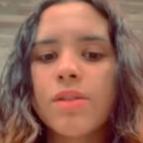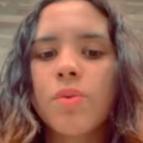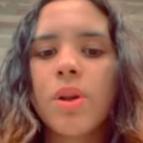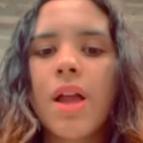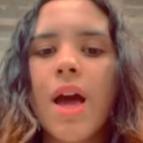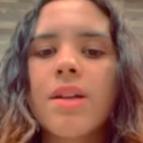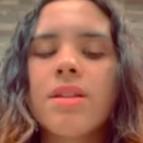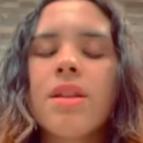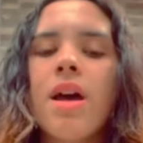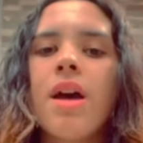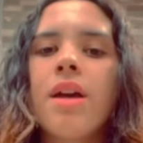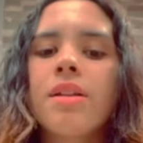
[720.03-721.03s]
well as
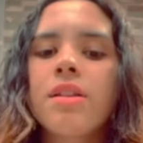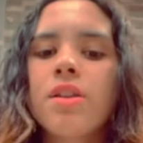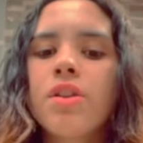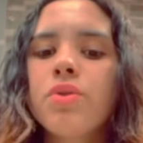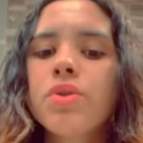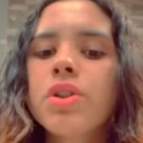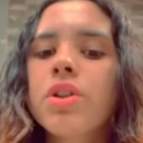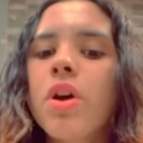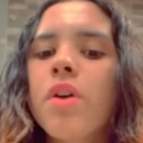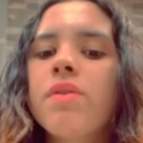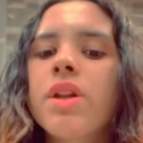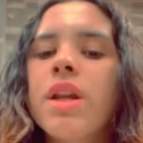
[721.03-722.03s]
the execution
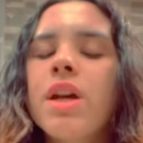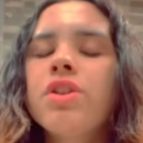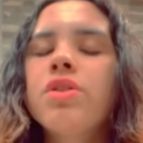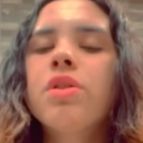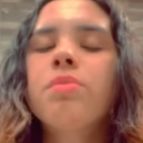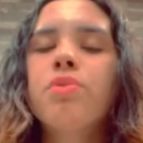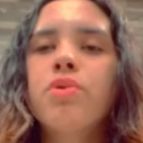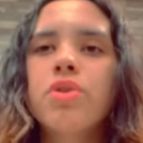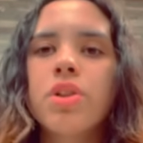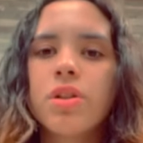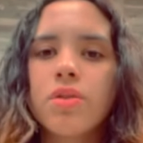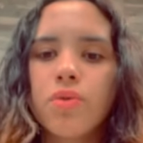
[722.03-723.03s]
of the national
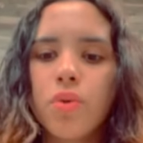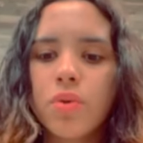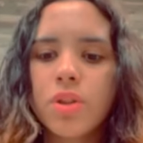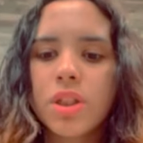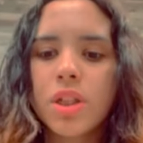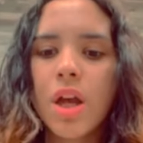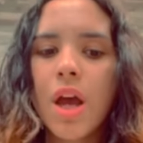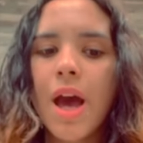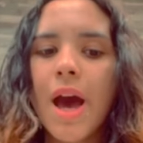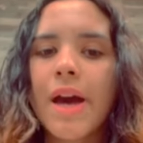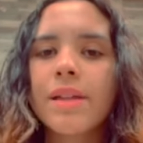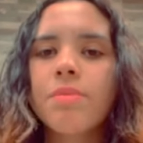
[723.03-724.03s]
project roads,
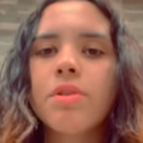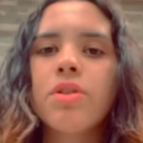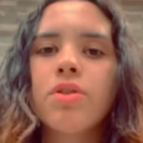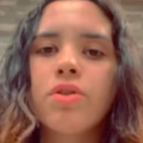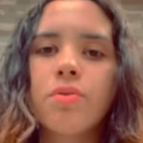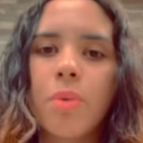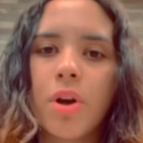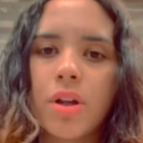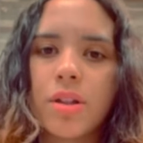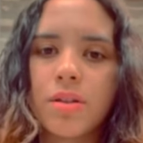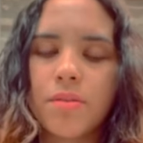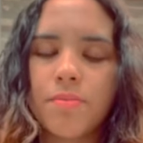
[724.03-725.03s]
has been
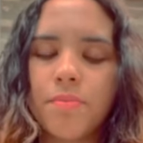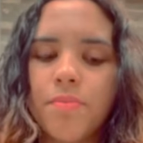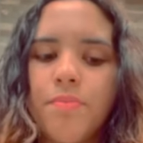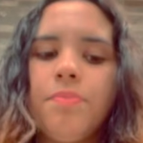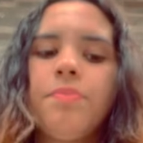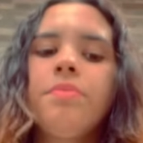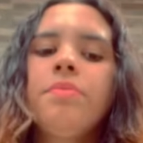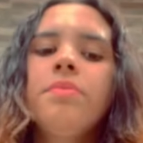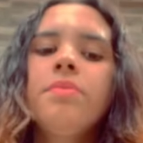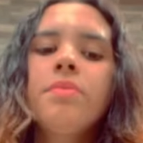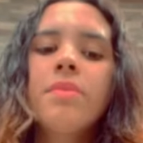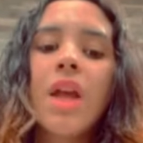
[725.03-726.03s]
determined.
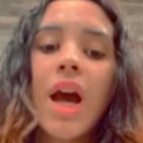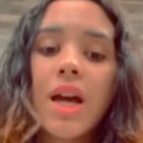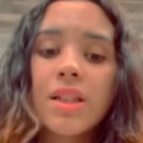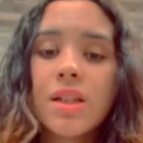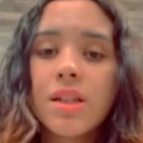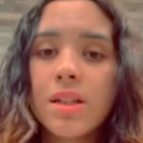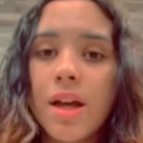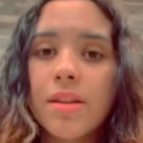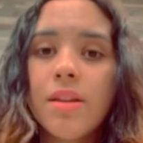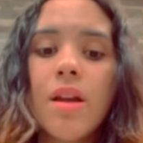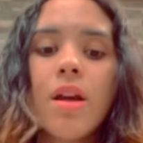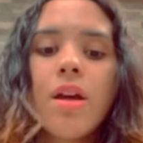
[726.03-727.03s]
As he
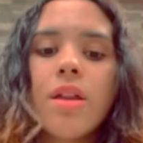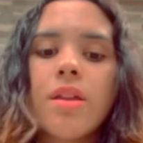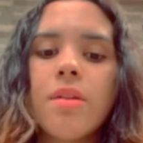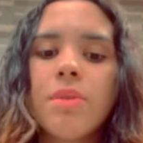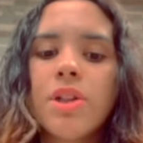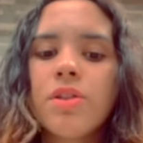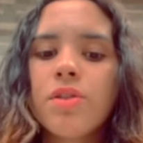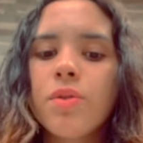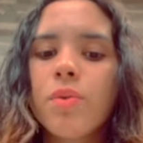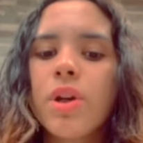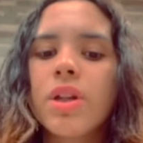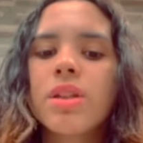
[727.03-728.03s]
said, the ministry
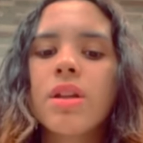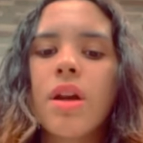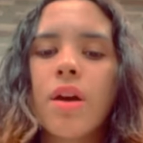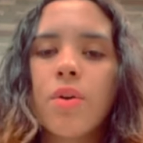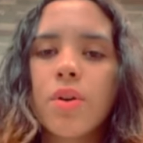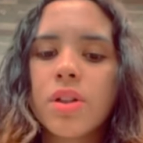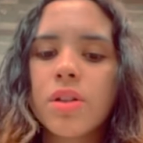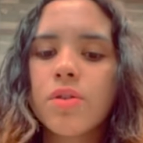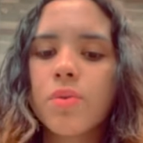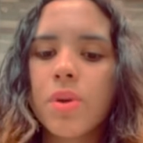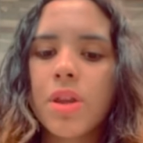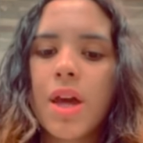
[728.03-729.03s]
works in
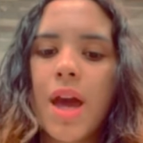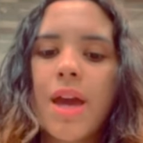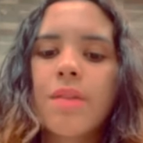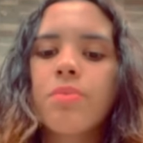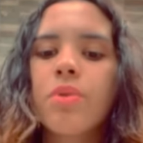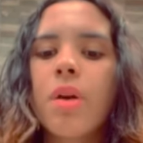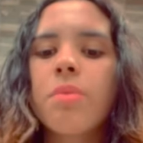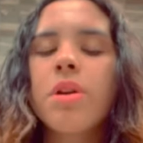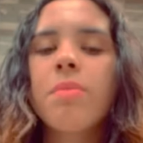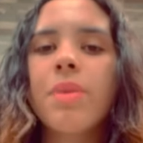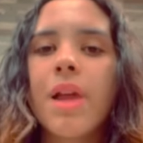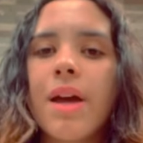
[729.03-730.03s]
accordance with 8
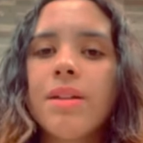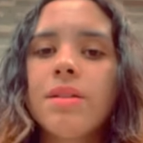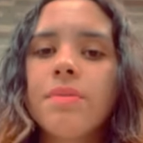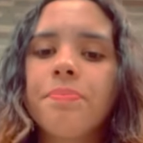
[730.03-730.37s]
primary plans